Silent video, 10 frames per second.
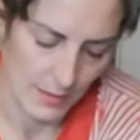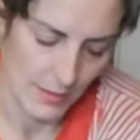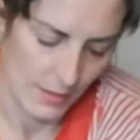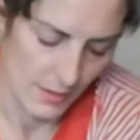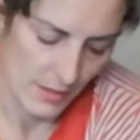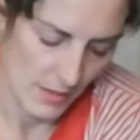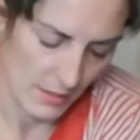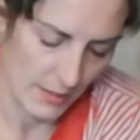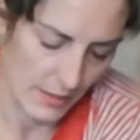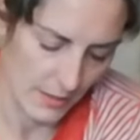
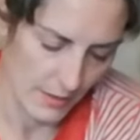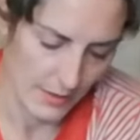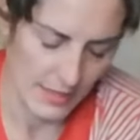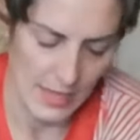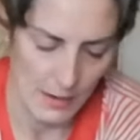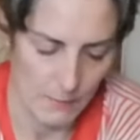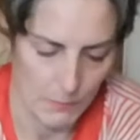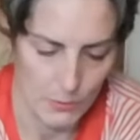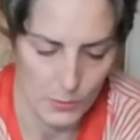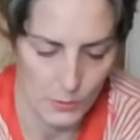Look at that
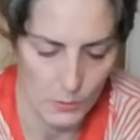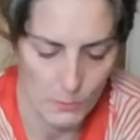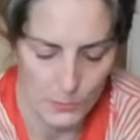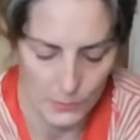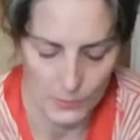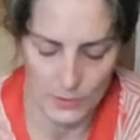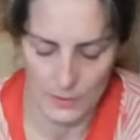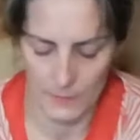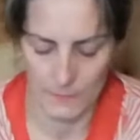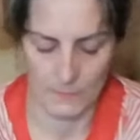purple.
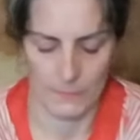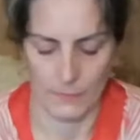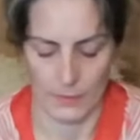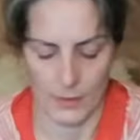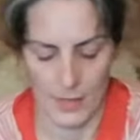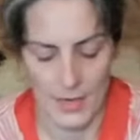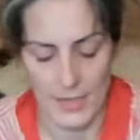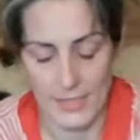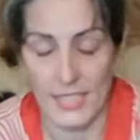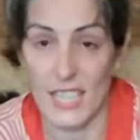
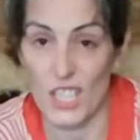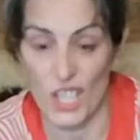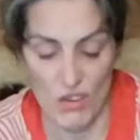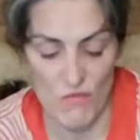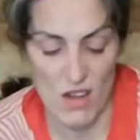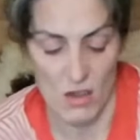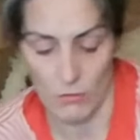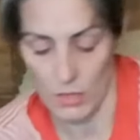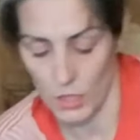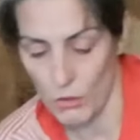Did you know
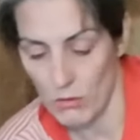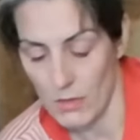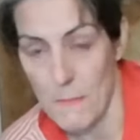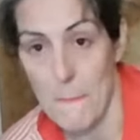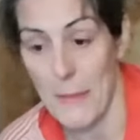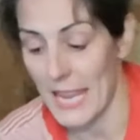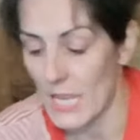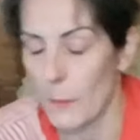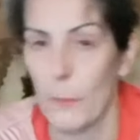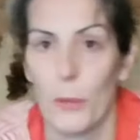that you can make
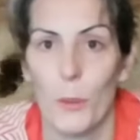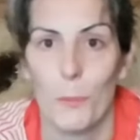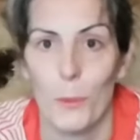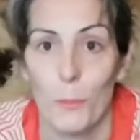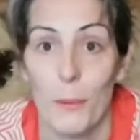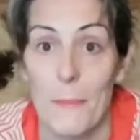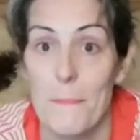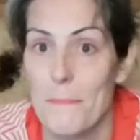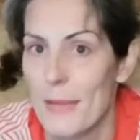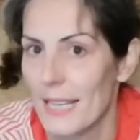purple by
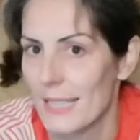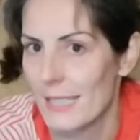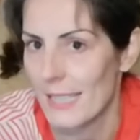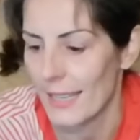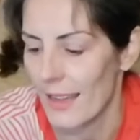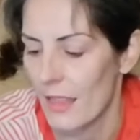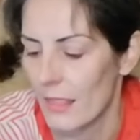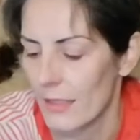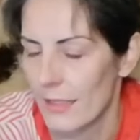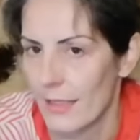mixing
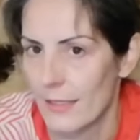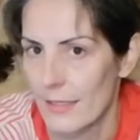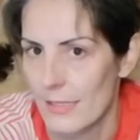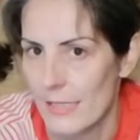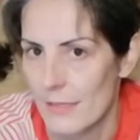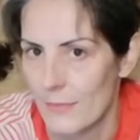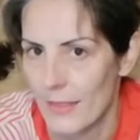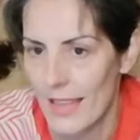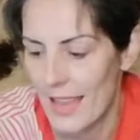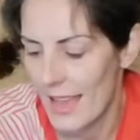other colours?
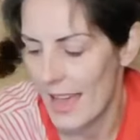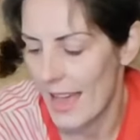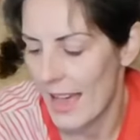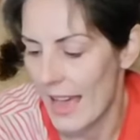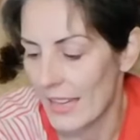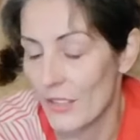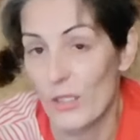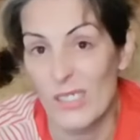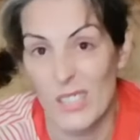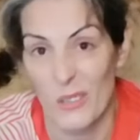And
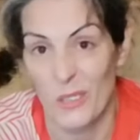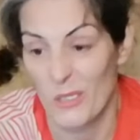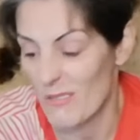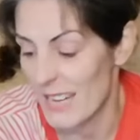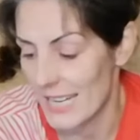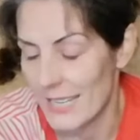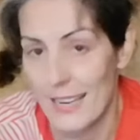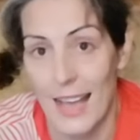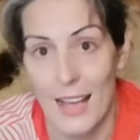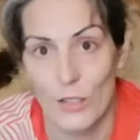also green
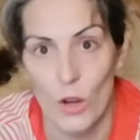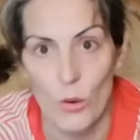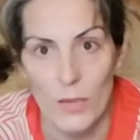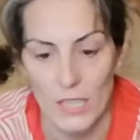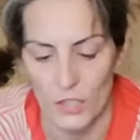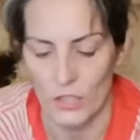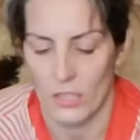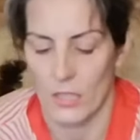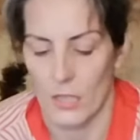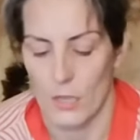and orange.
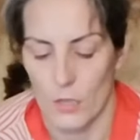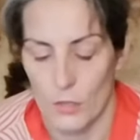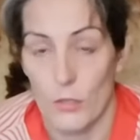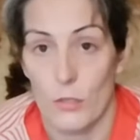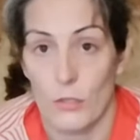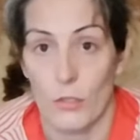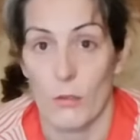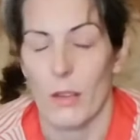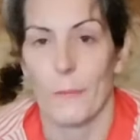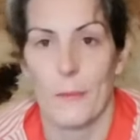So
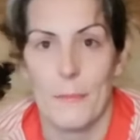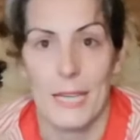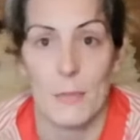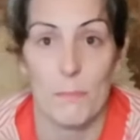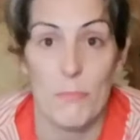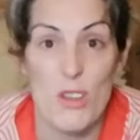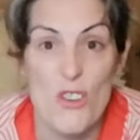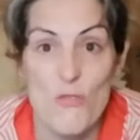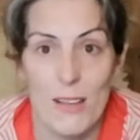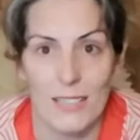if we mix
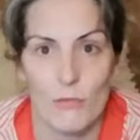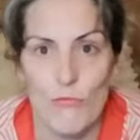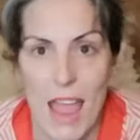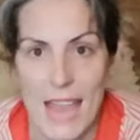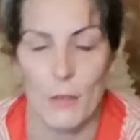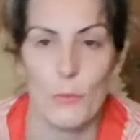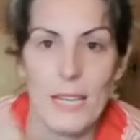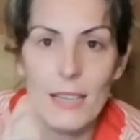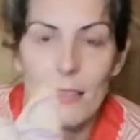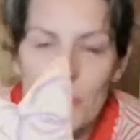blue and red, we can